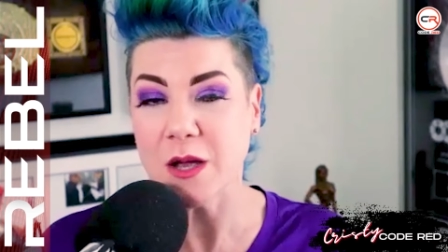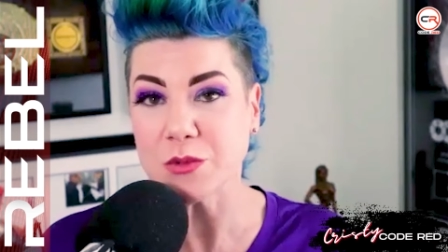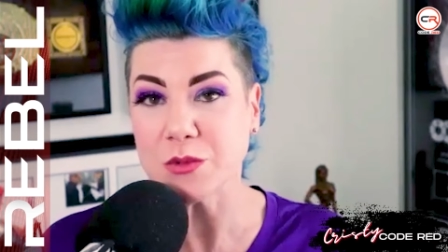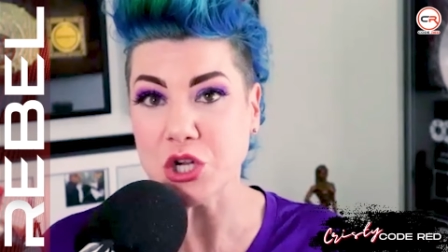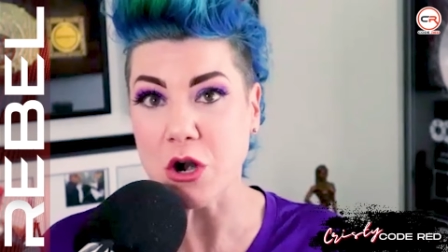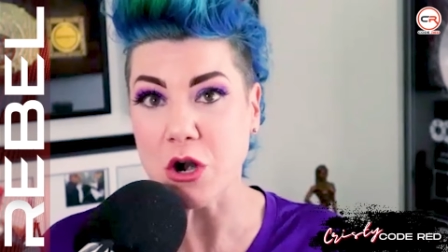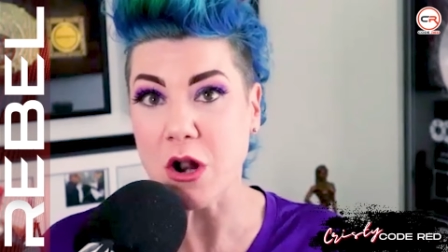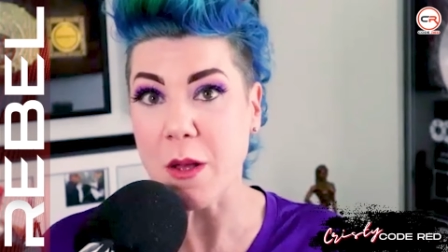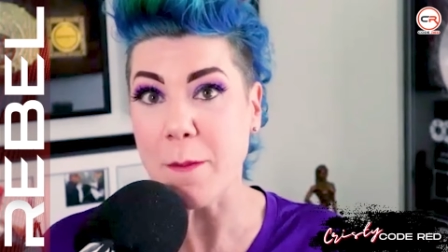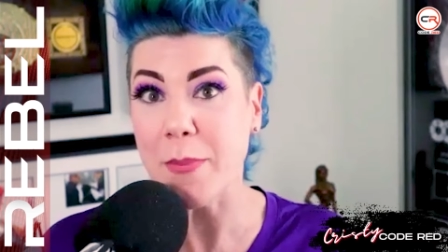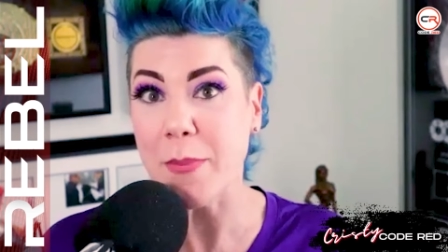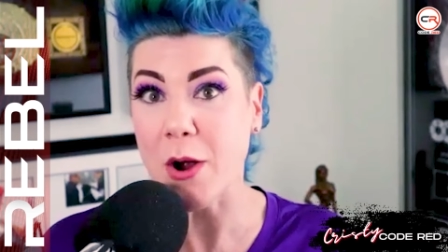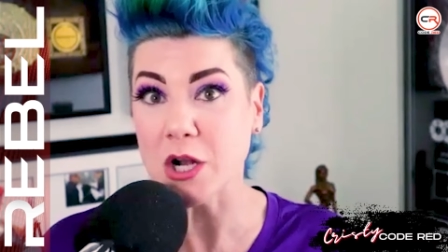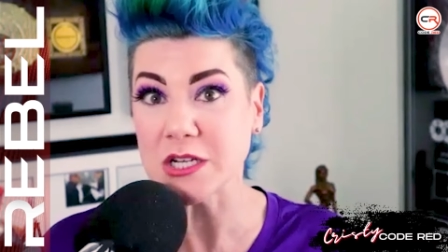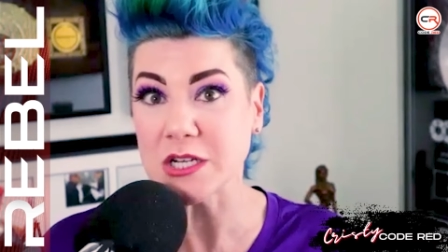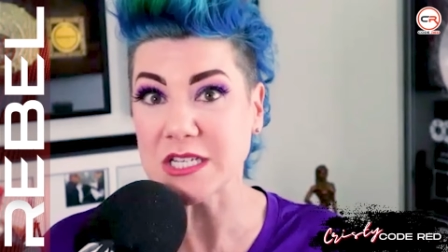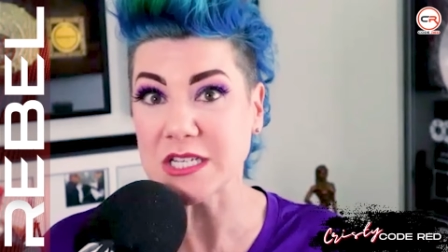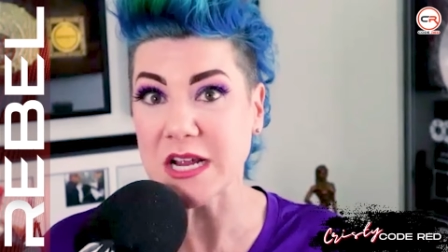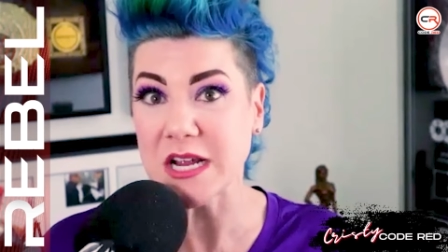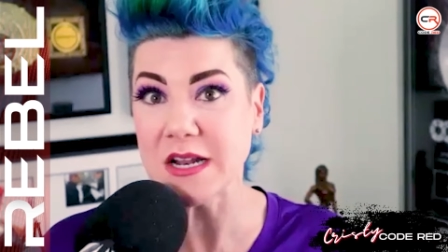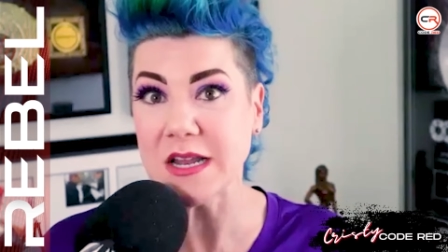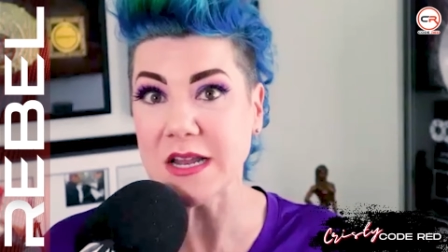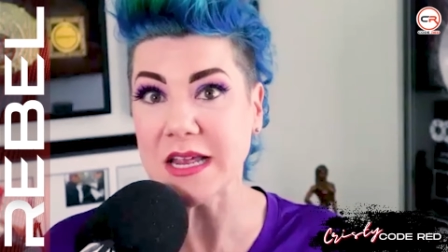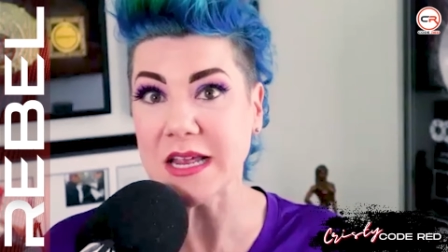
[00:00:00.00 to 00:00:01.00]
started
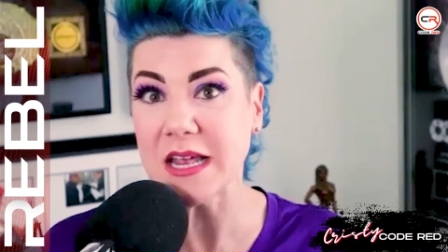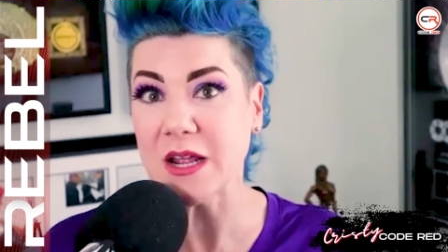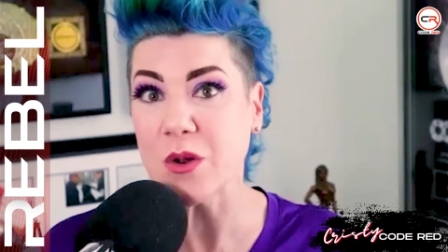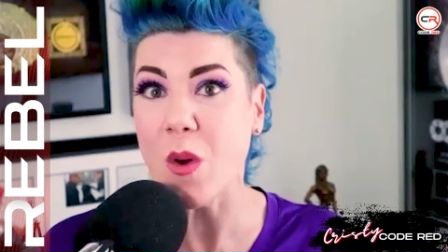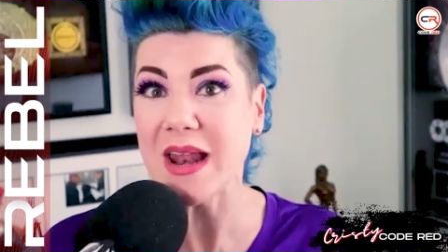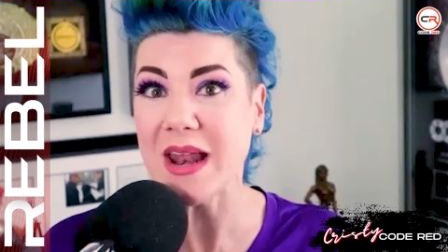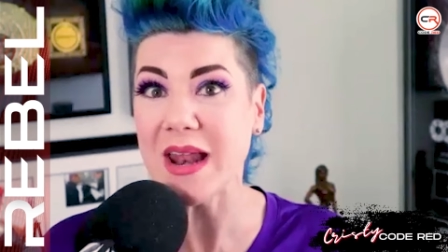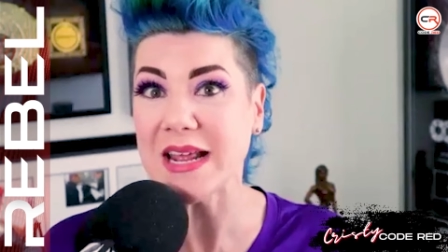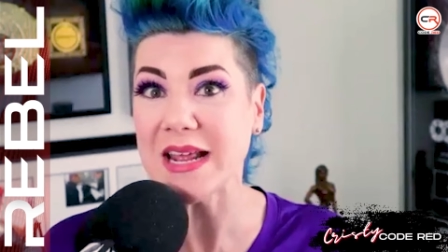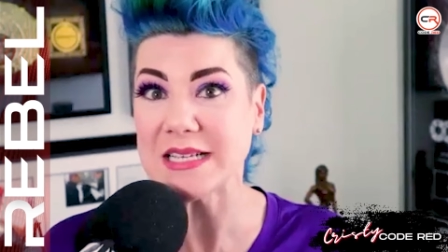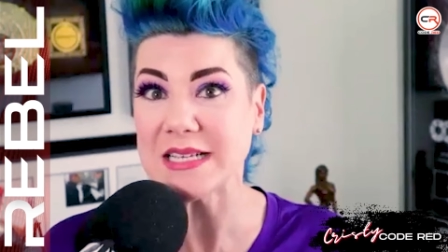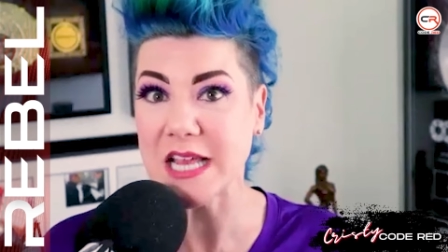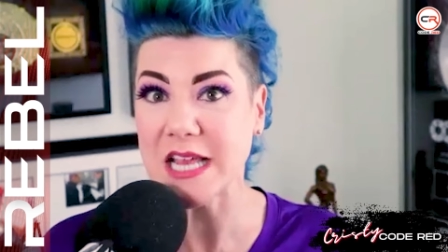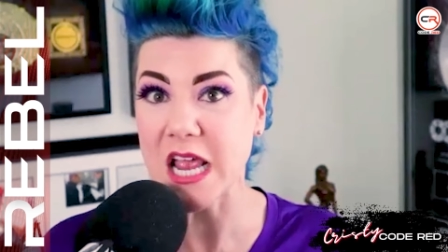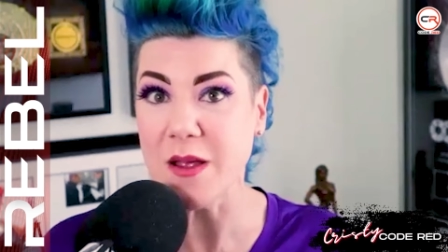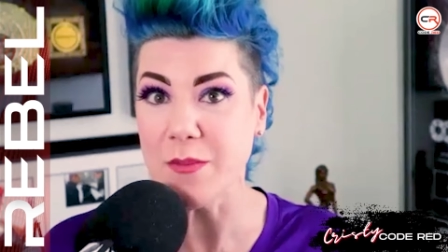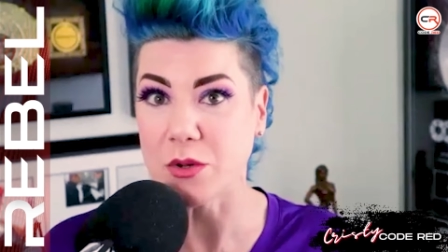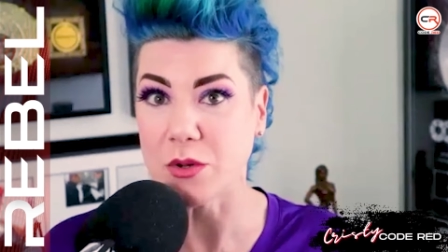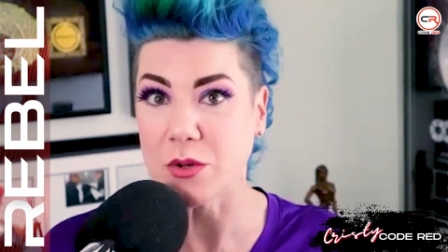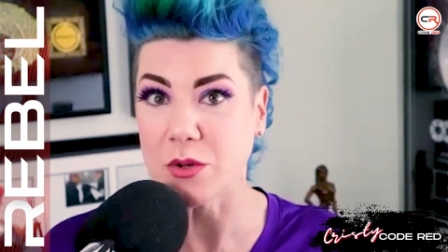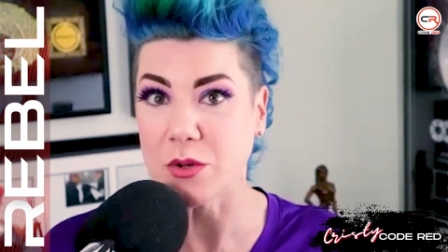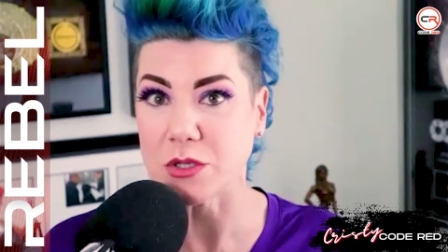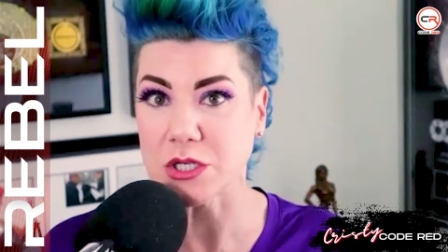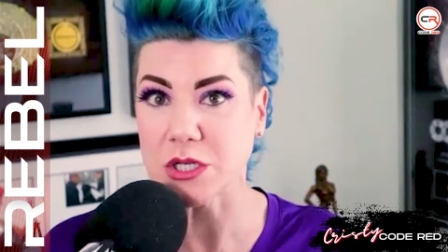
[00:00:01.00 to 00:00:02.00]
bartending and waiting
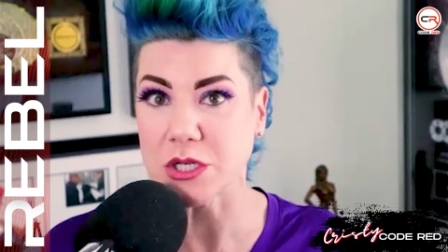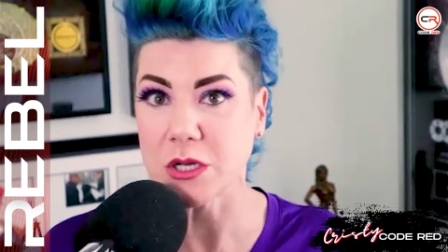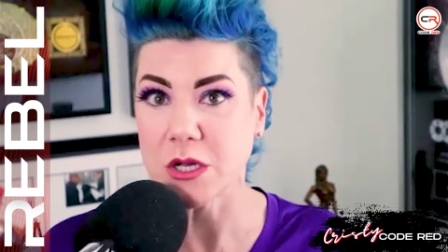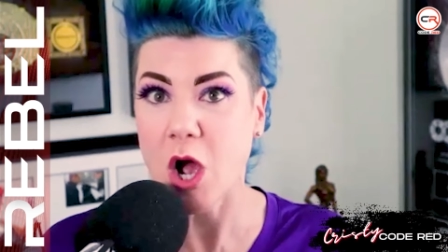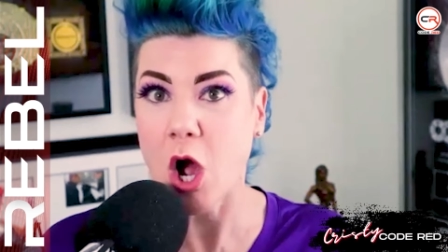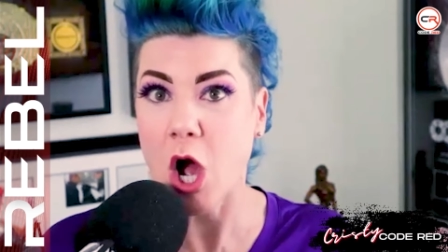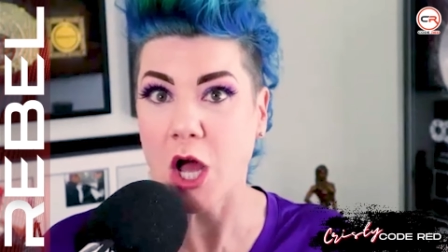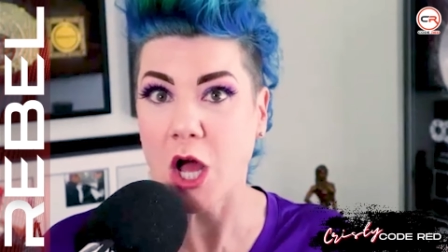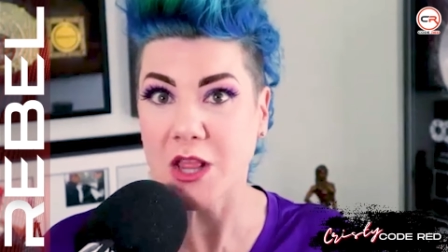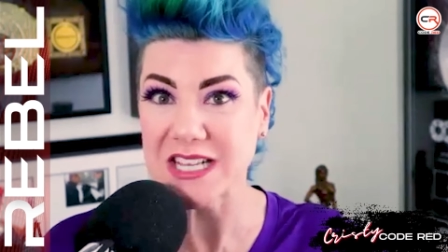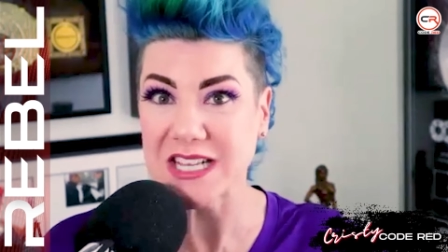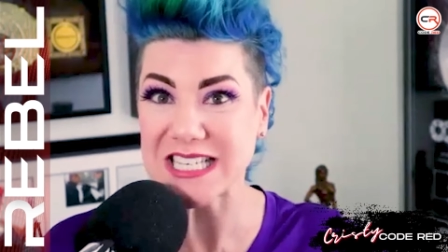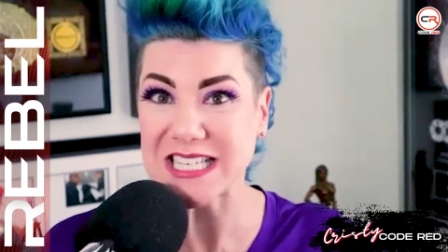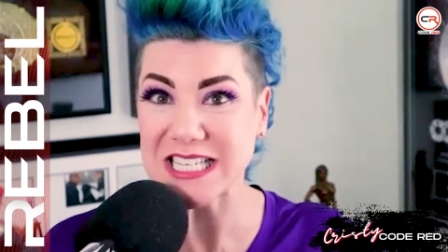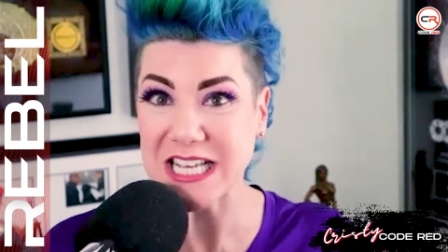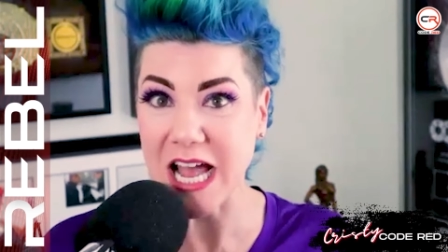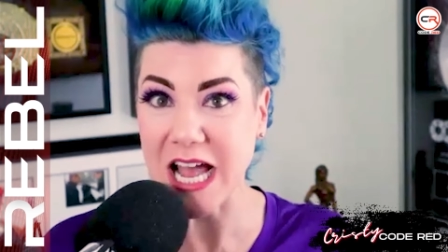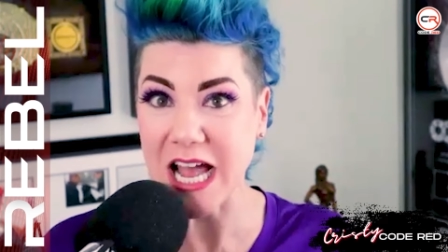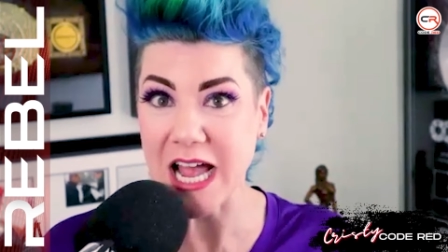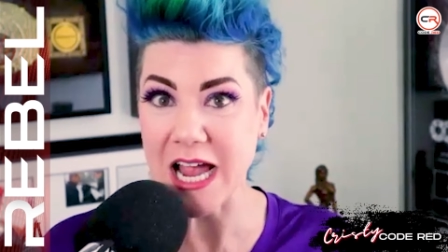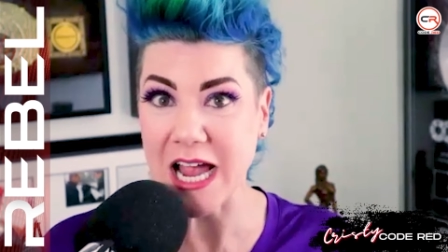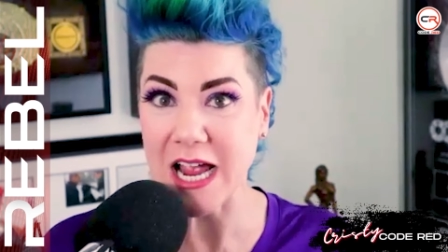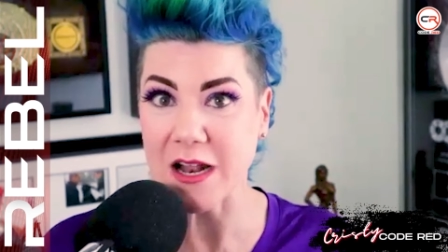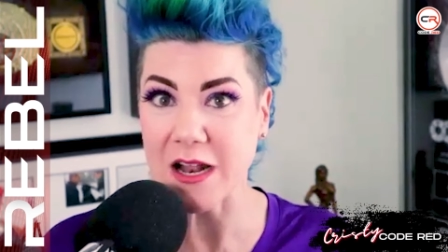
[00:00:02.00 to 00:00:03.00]
tables on the
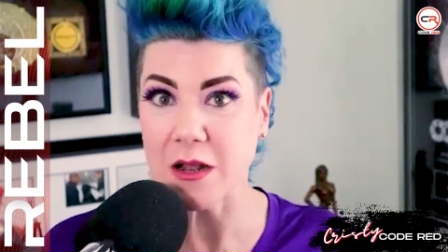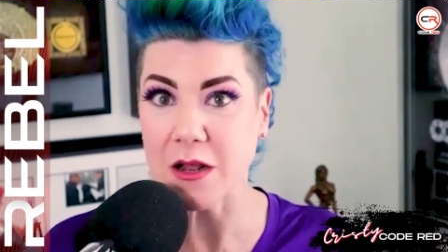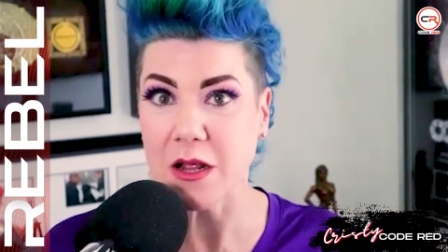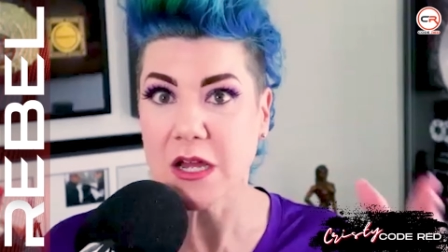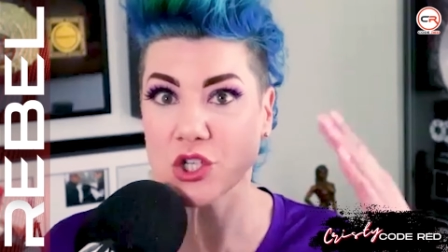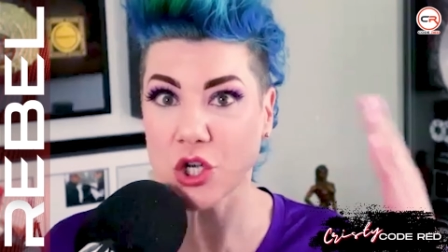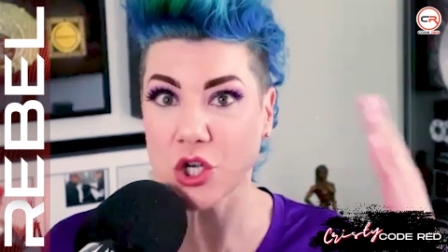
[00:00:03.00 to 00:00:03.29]
side,